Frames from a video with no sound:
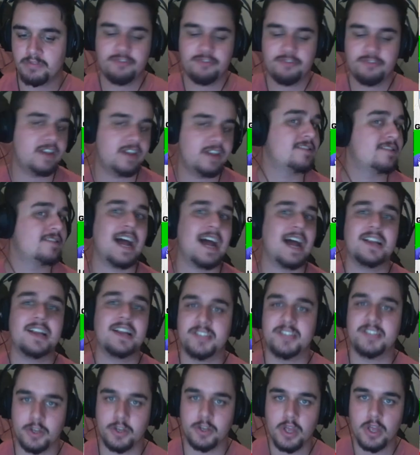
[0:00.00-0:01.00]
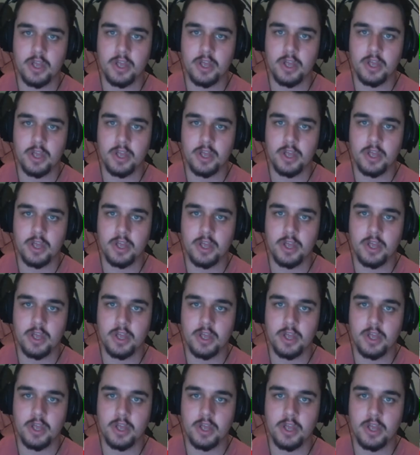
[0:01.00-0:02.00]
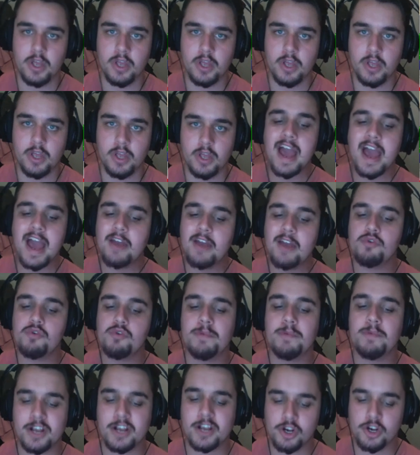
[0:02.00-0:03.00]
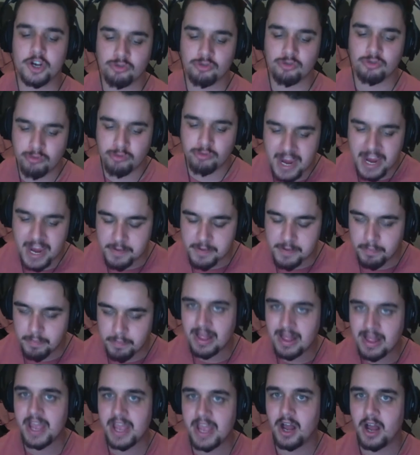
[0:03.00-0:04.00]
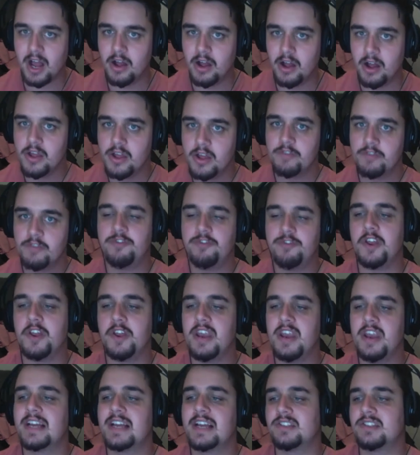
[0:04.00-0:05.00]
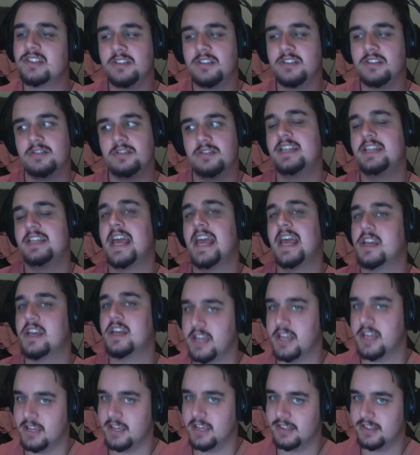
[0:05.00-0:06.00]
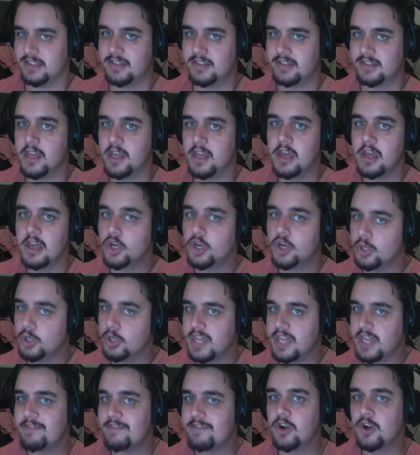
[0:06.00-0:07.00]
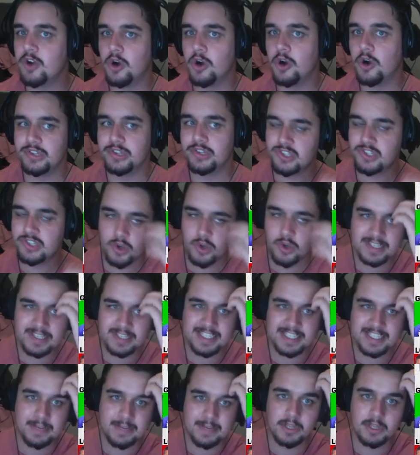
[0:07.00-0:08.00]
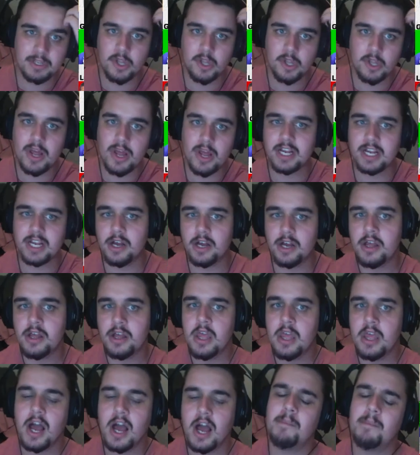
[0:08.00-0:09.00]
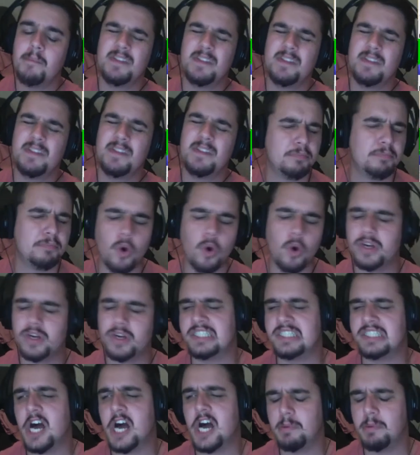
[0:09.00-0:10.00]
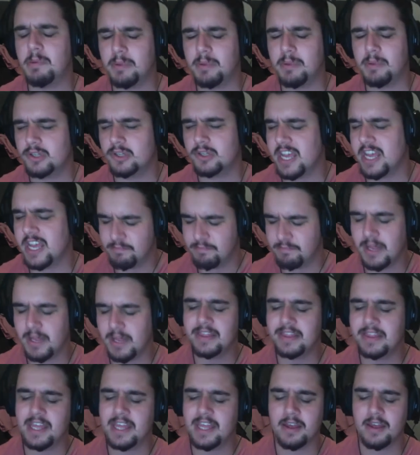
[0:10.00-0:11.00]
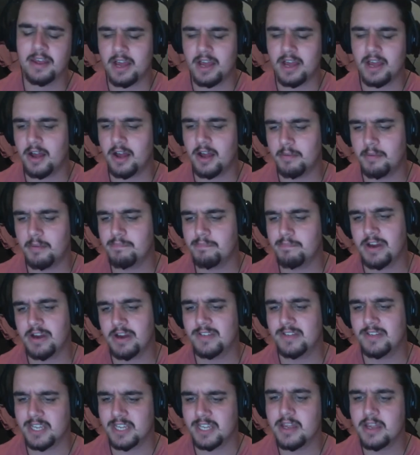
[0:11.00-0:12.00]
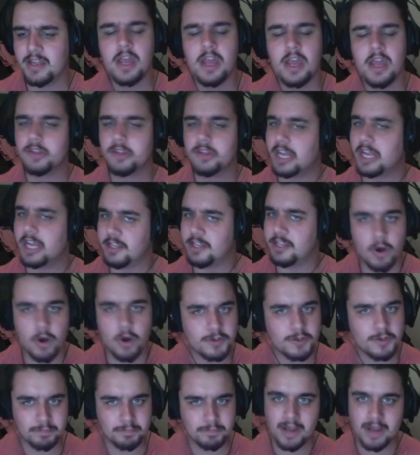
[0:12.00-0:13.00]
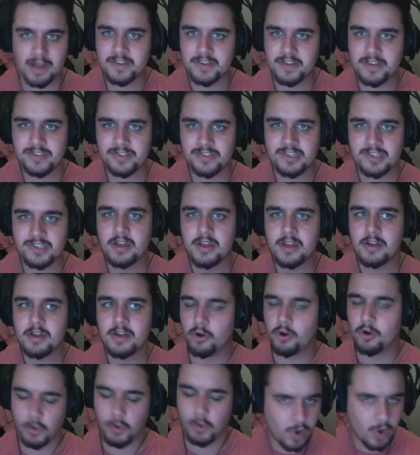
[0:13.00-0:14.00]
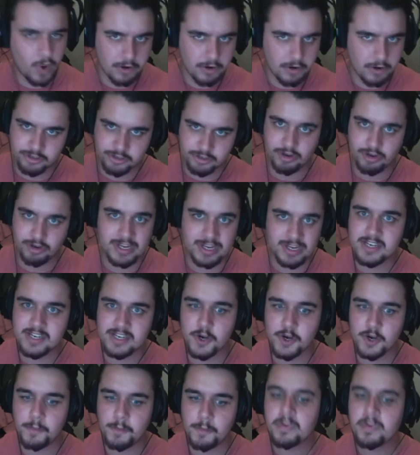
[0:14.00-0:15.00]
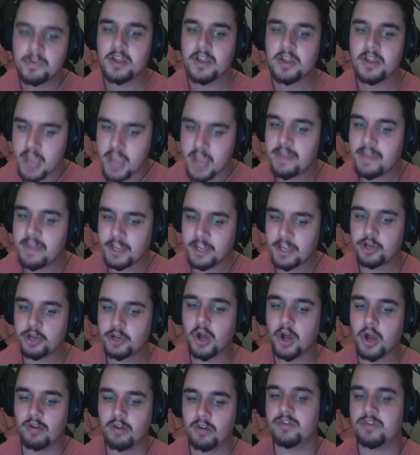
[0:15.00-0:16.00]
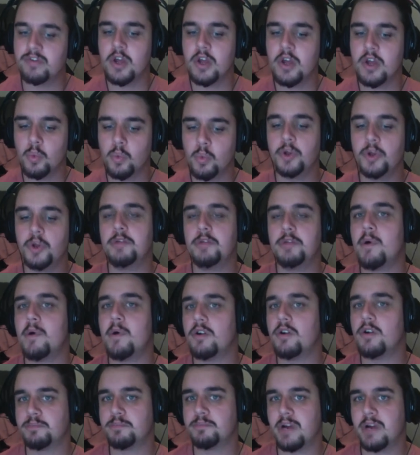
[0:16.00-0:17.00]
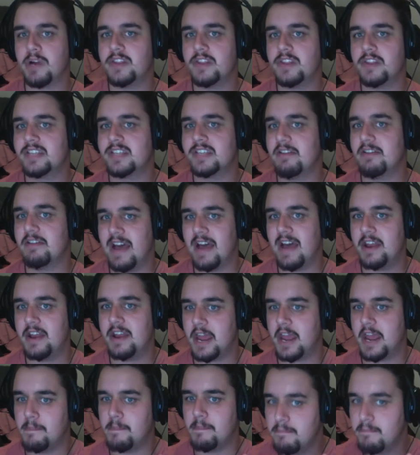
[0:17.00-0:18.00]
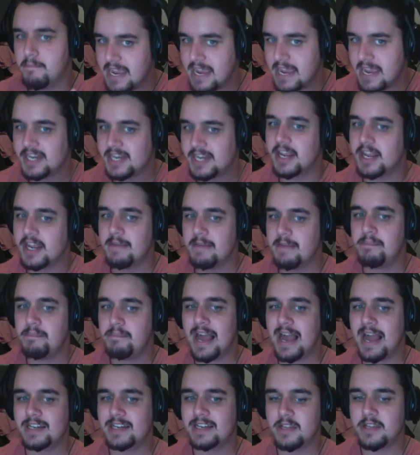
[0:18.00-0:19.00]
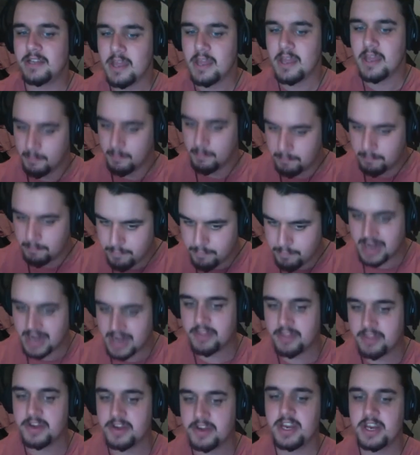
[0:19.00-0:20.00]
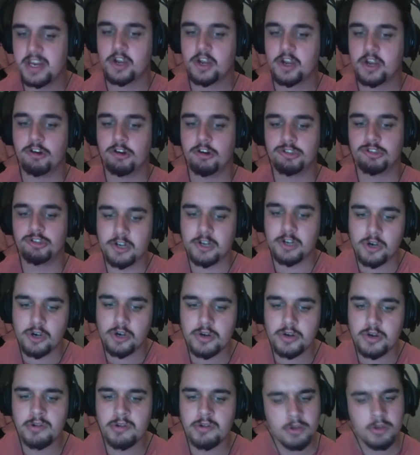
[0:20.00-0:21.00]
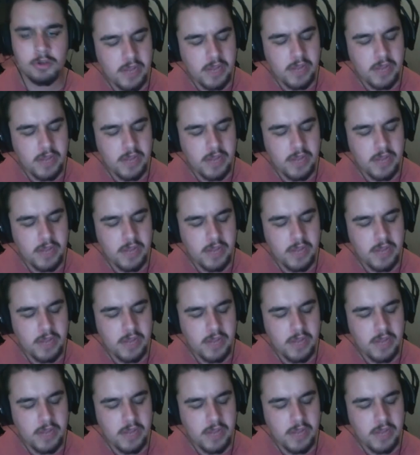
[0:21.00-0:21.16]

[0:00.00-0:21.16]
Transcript: Fantastic. Will be relevant and will be a great player for the next 10 years. Could they have gone and signed someone like this is a poor example because they've played there previously, like the Morris brothers on a 1 or 2 year deal? Yeah, they could have. Would the Morris brothers have had an immediate impact better than Nick Kotrick could?